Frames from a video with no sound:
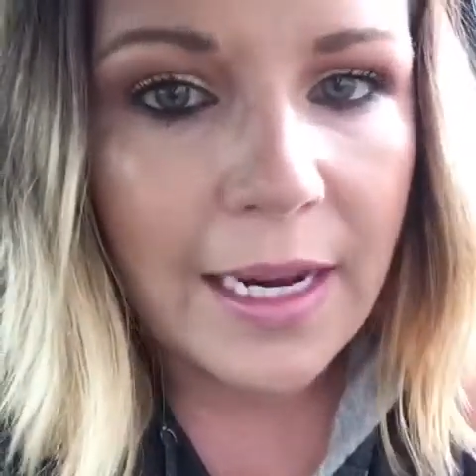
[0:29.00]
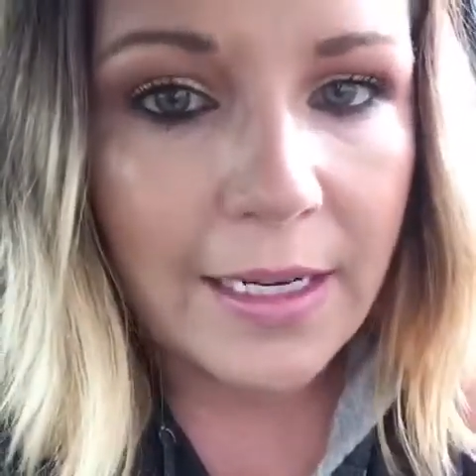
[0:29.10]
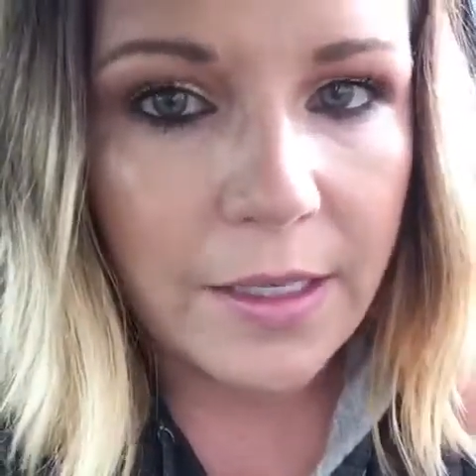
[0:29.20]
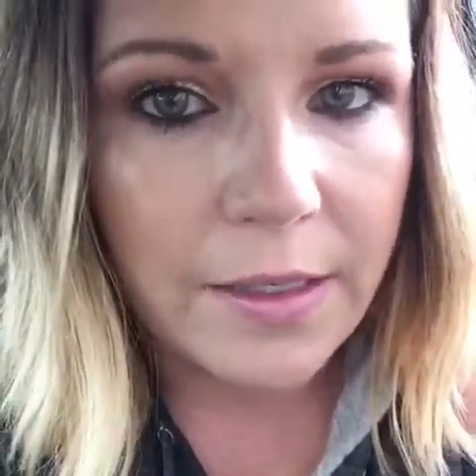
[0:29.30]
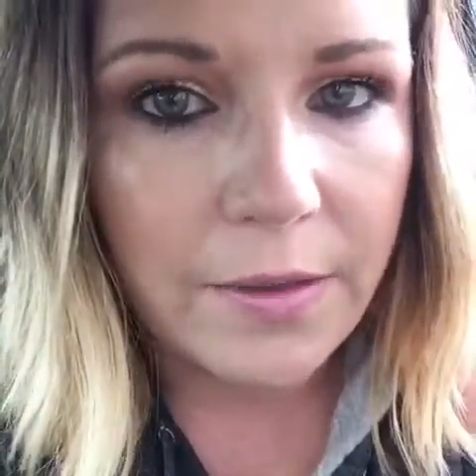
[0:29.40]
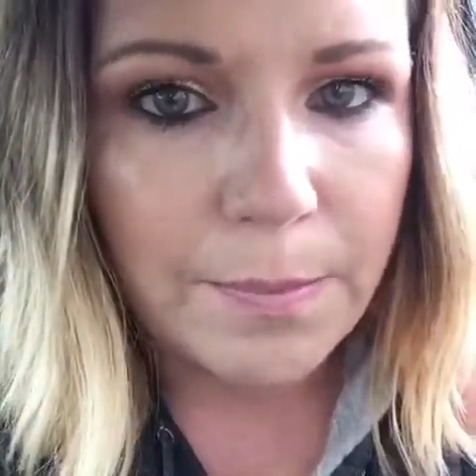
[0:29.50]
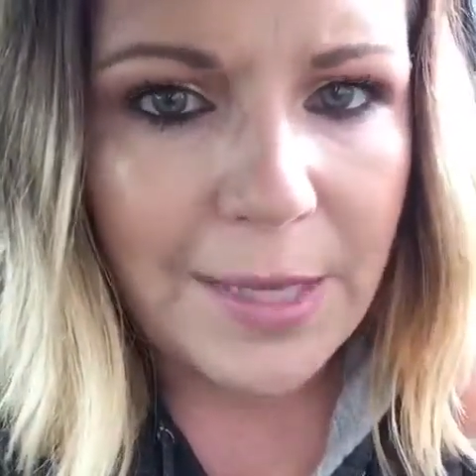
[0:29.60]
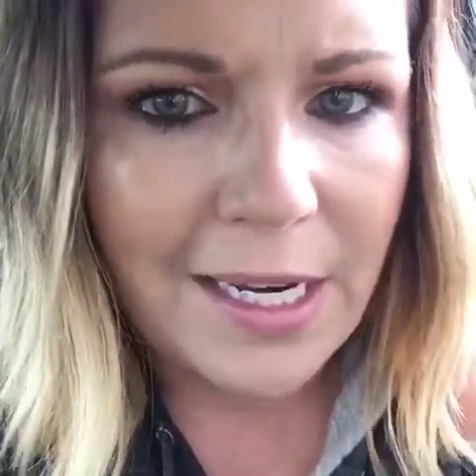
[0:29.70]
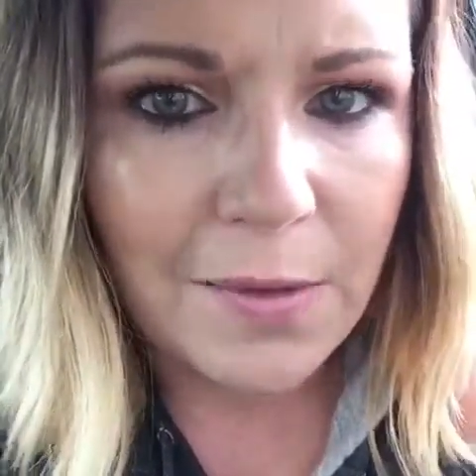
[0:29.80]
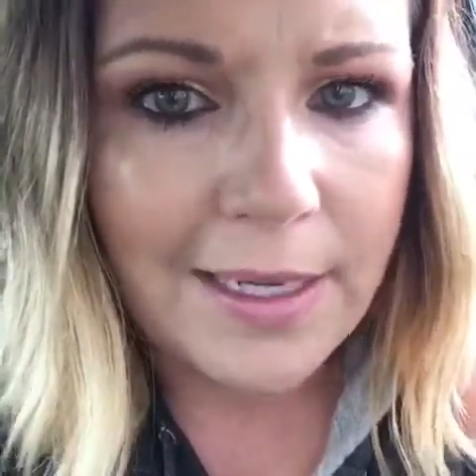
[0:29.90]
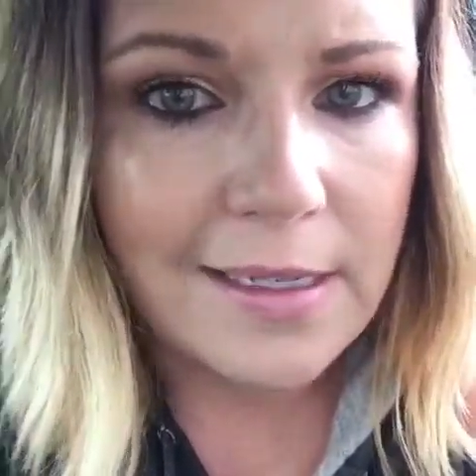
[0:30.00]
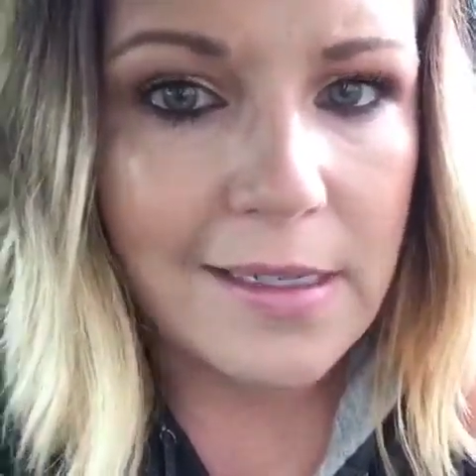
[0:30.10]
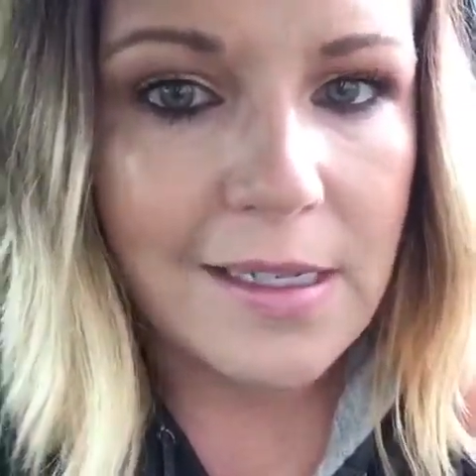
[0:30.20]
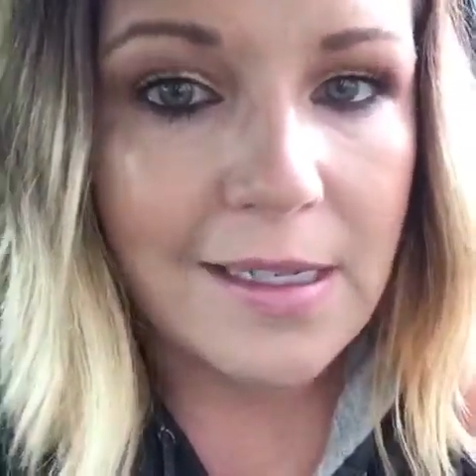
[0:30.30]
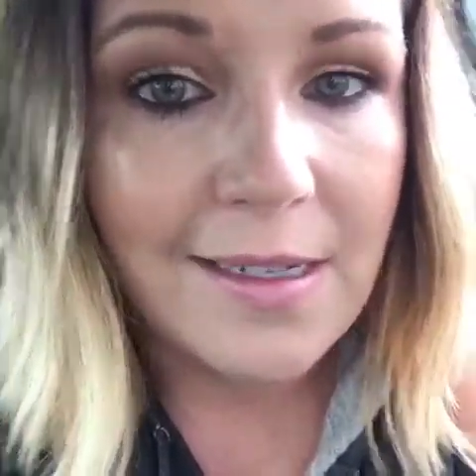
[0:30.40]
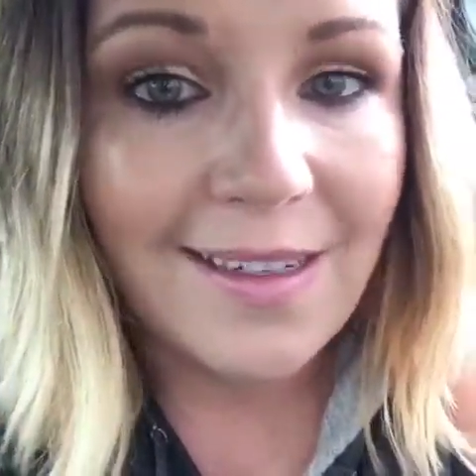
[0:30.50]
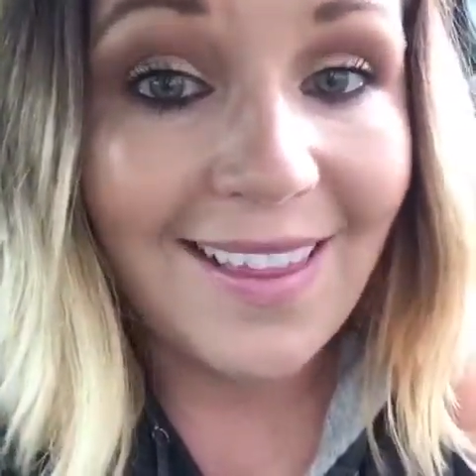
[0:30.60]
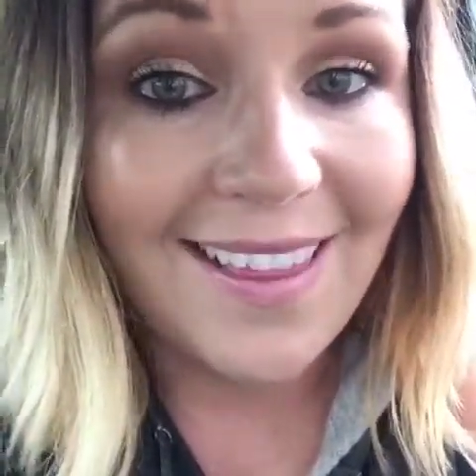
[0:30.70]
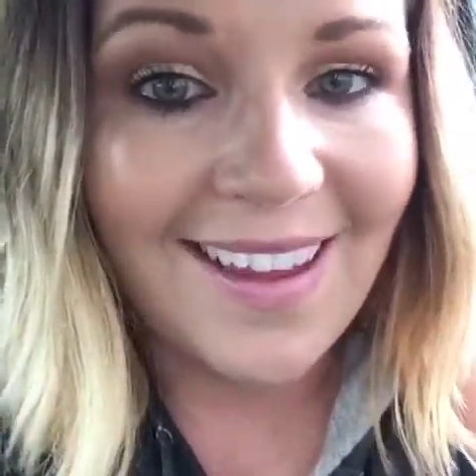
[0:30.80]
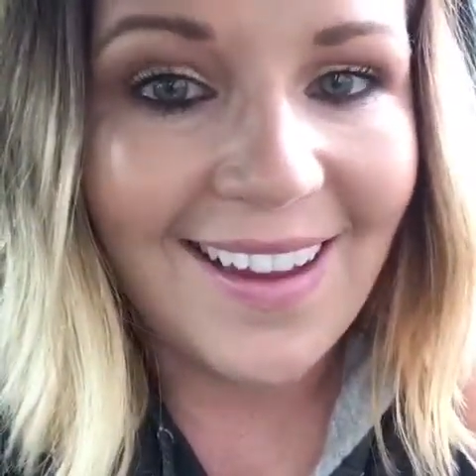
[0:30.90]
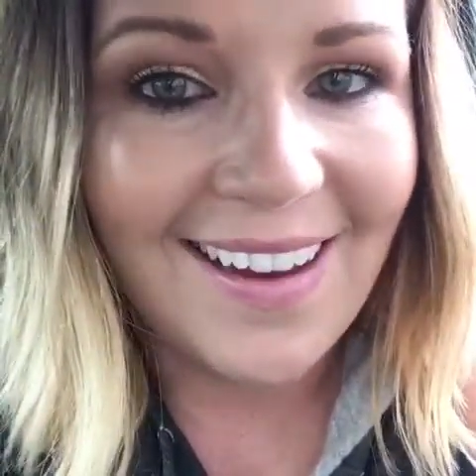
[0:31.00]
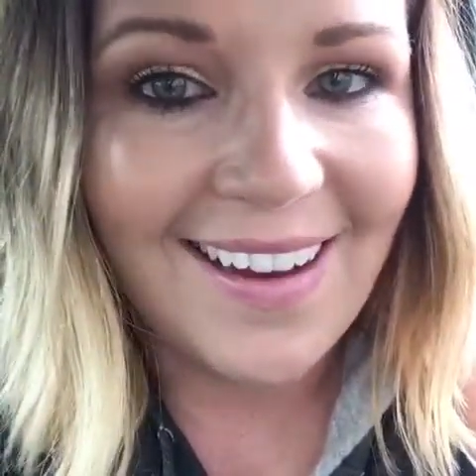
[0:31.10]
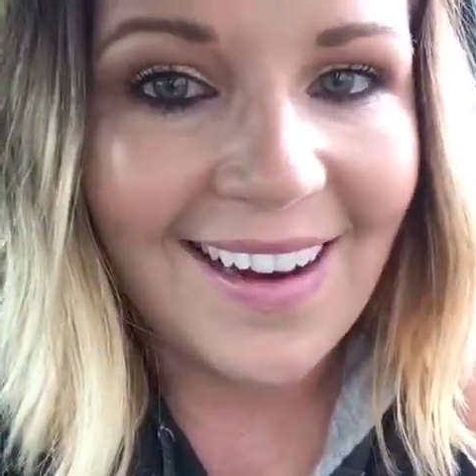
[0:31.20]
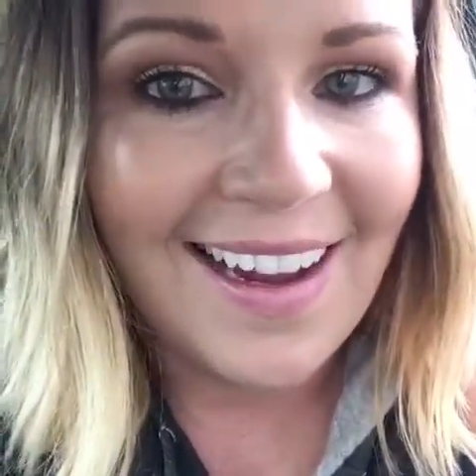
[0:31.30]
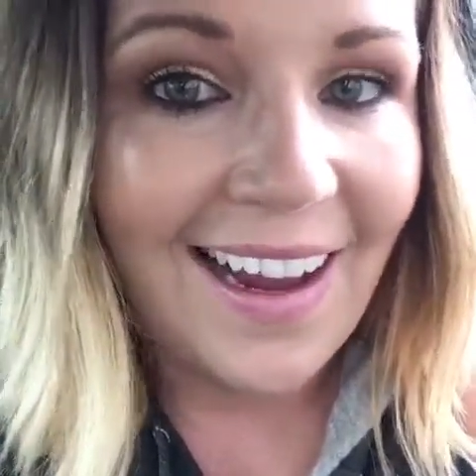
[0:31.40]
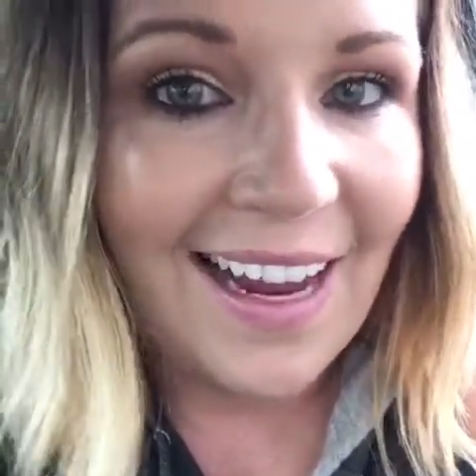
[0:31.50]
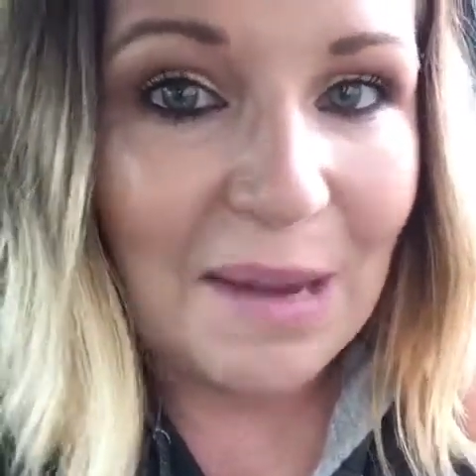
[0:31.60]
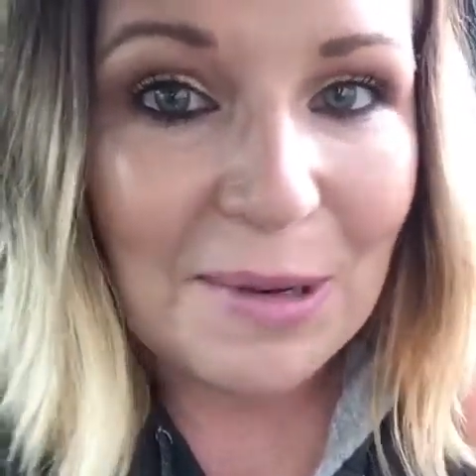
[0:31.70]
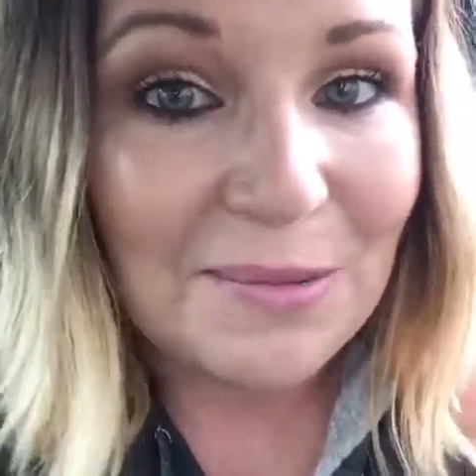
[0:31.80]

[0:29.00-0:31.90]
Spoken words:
into Pennywise, then keep